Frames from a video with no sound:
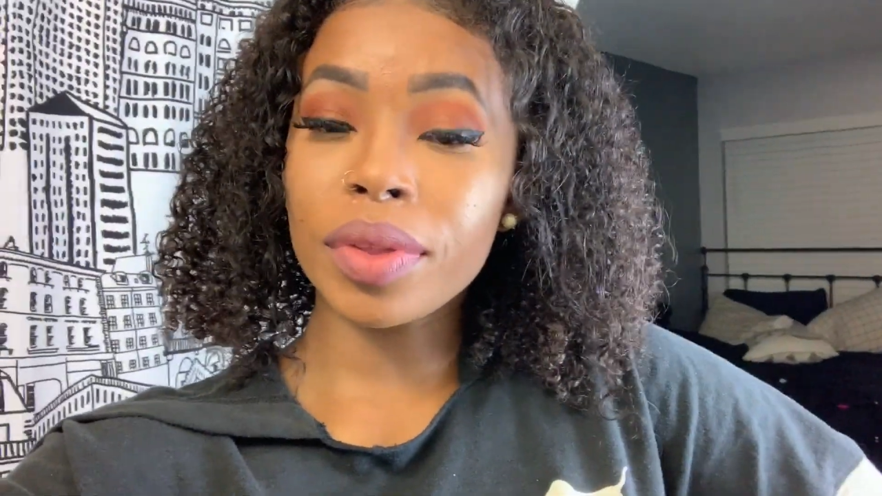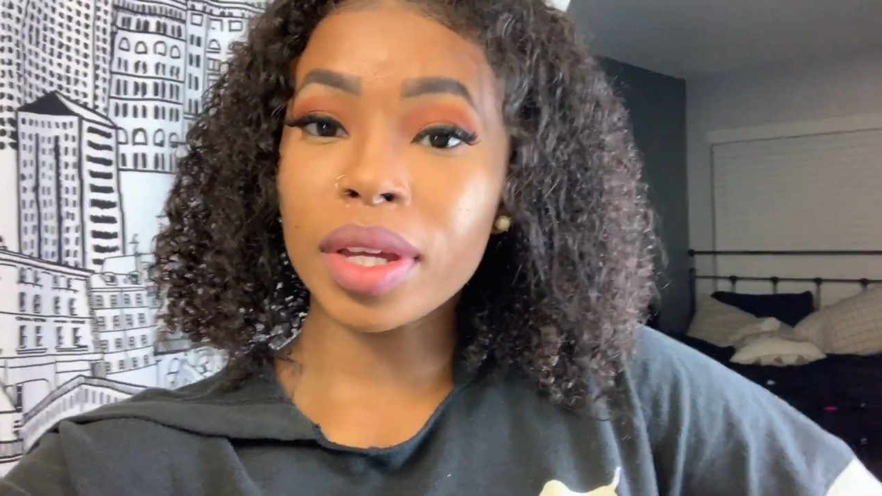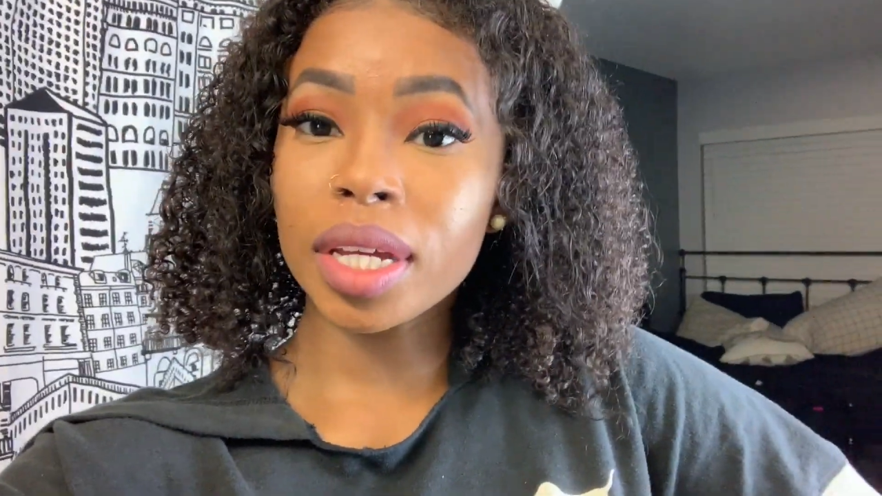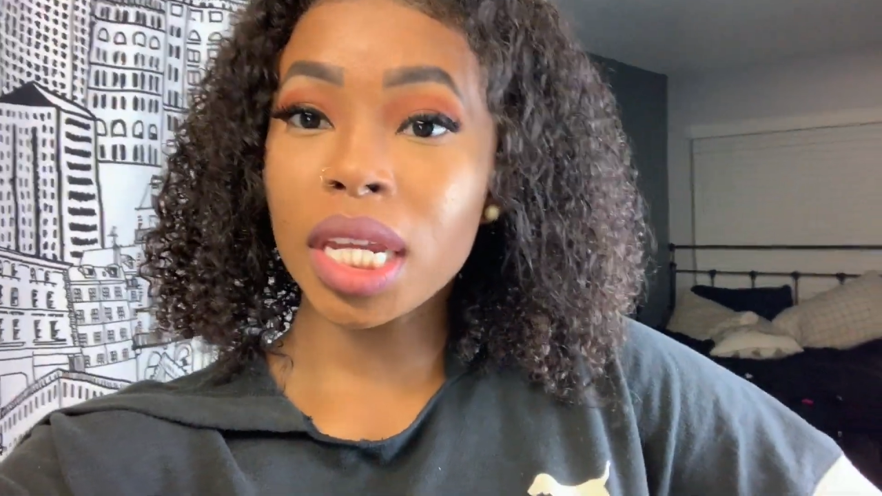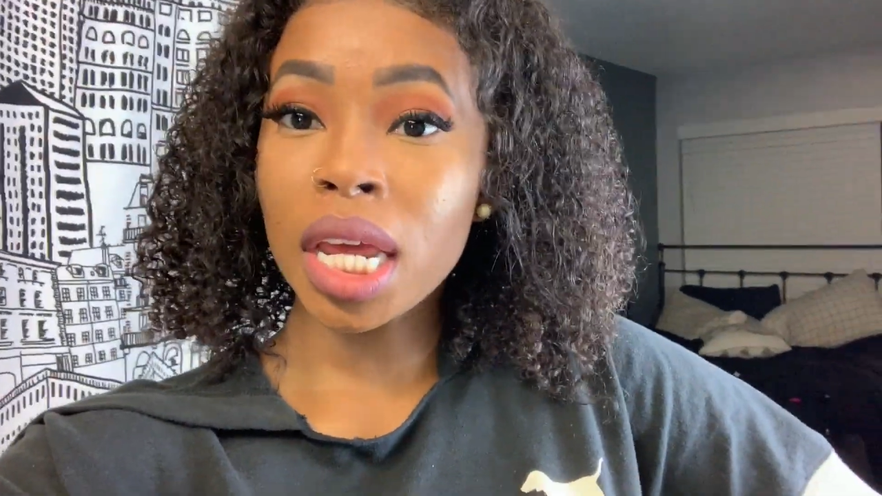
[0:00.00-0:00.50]

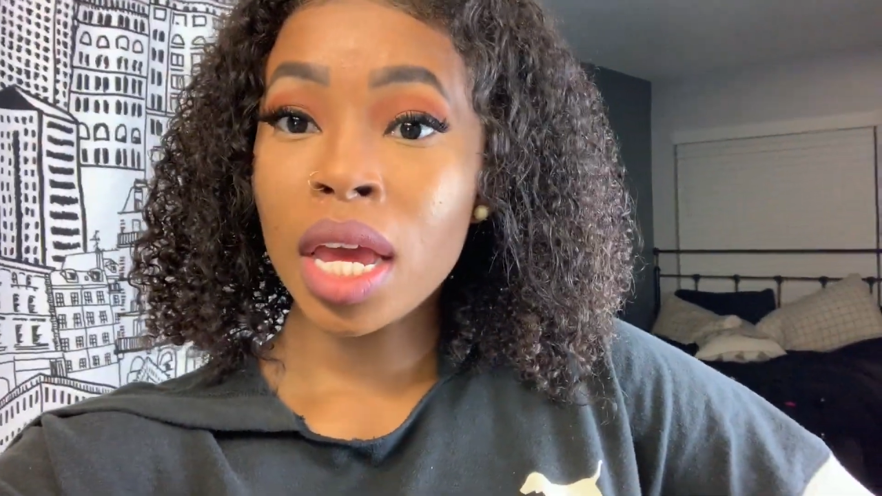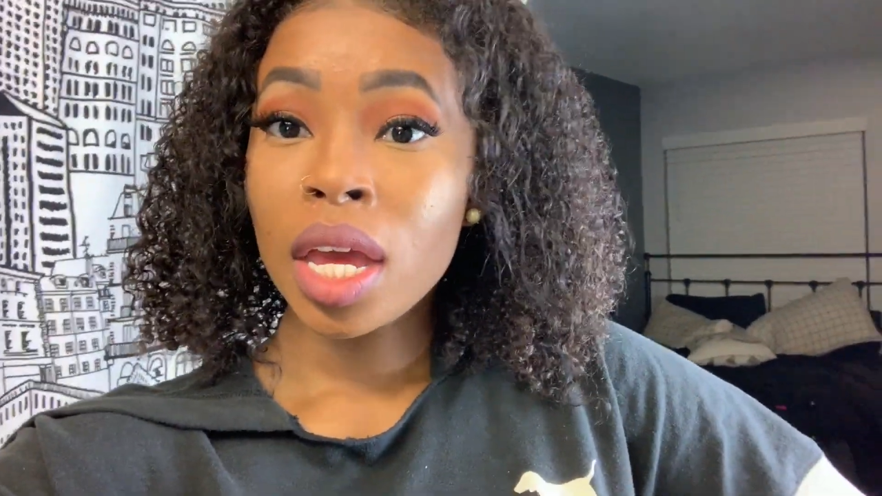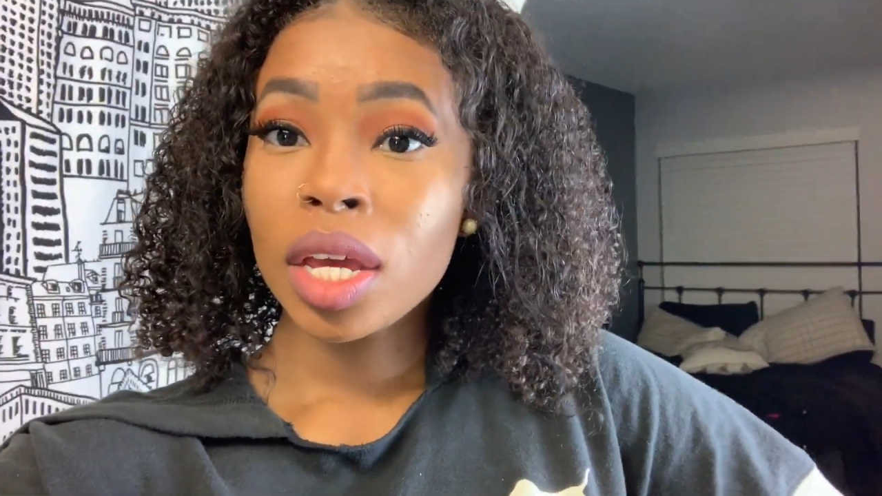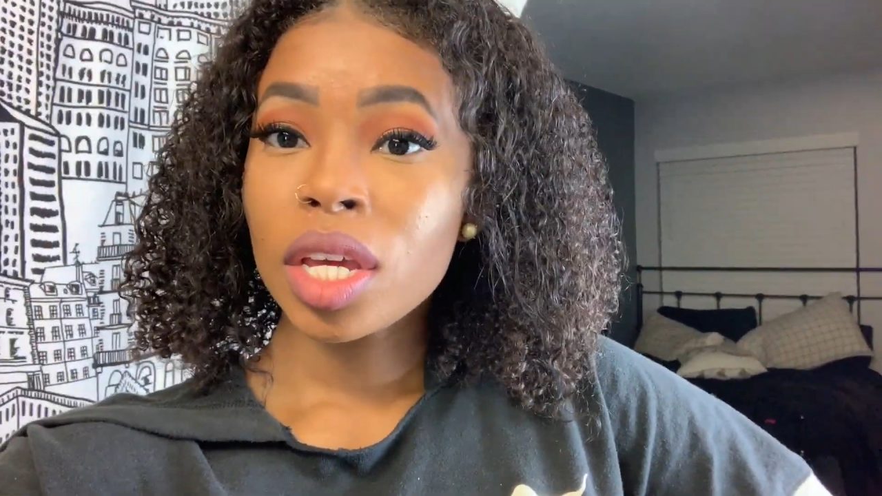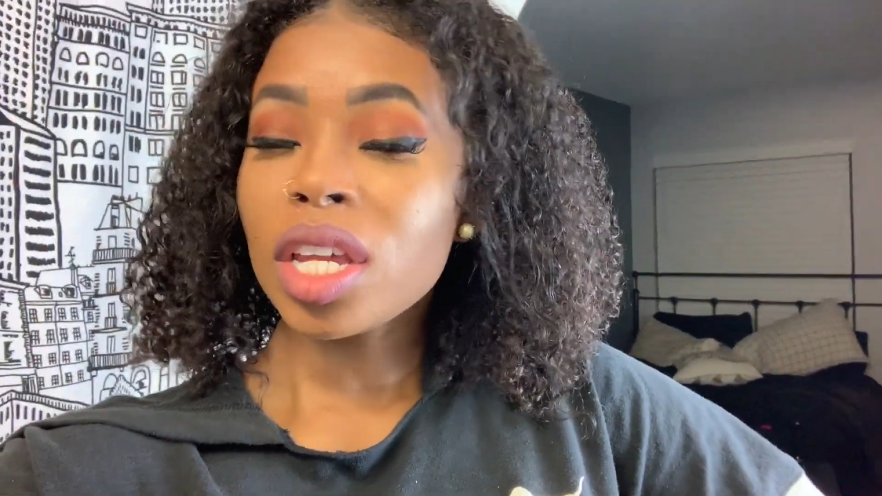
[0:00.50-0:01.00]
then,
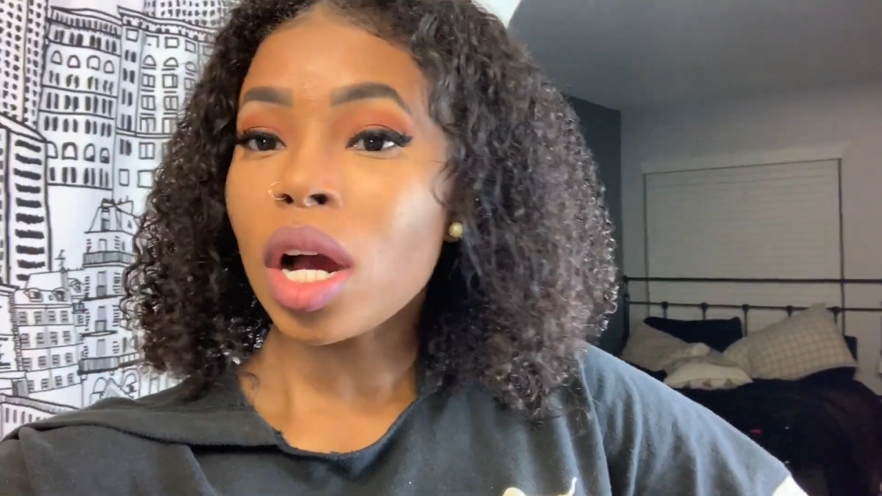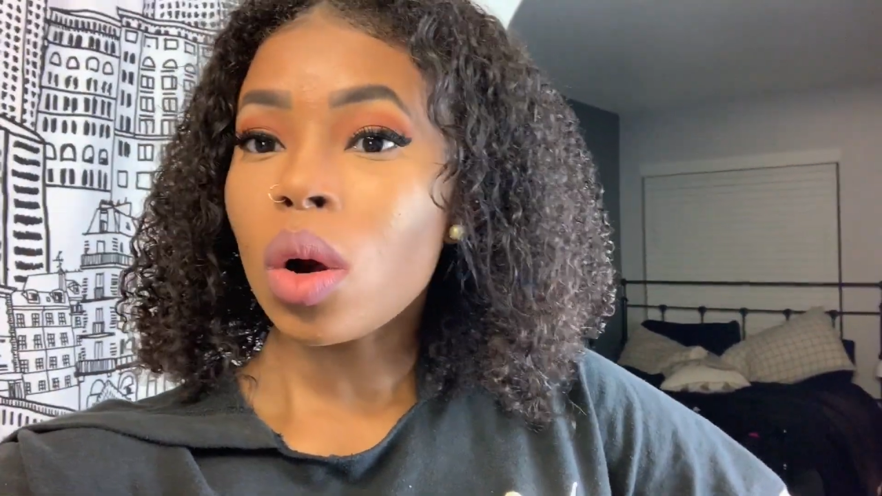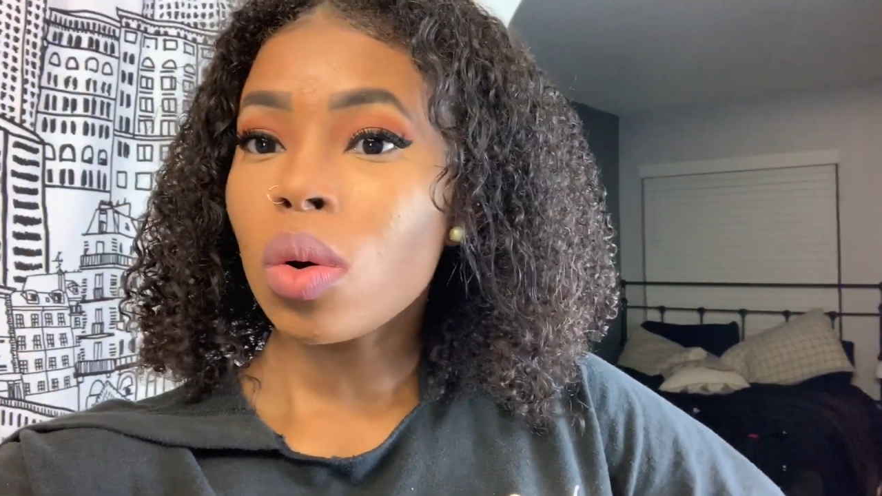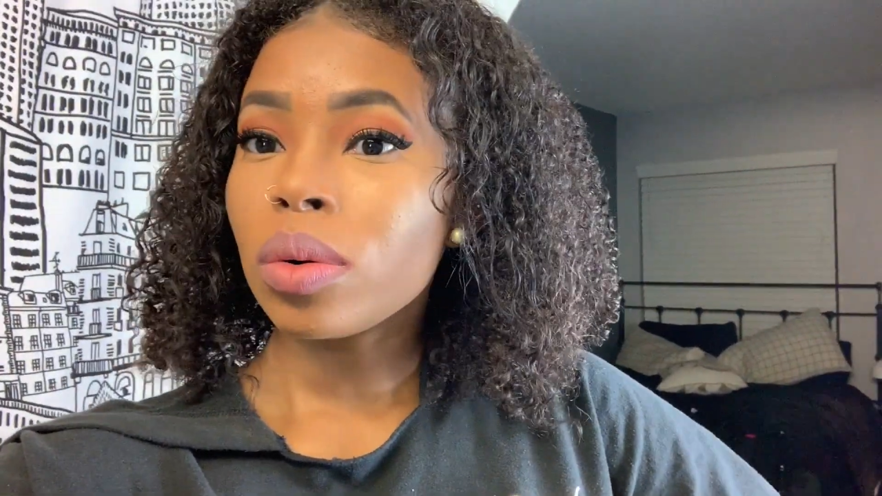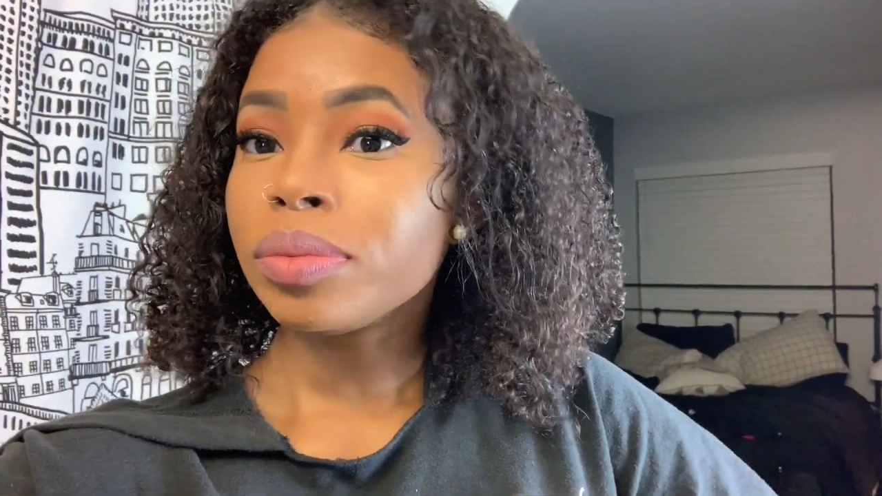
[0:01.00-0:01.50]
you know,